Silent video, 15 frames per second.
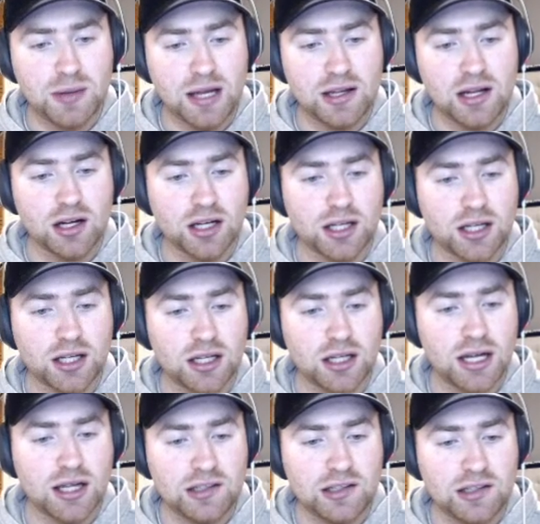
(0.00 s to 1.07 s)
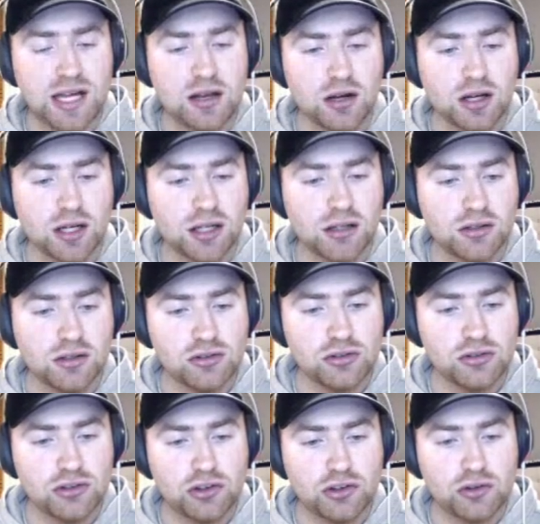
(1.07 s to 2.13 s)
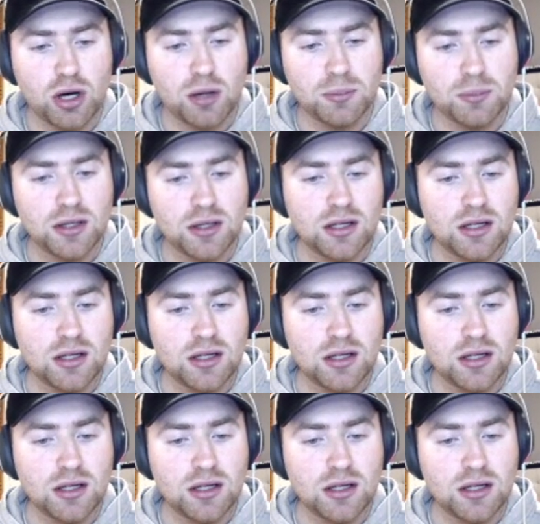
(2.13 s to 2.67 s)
then I can swap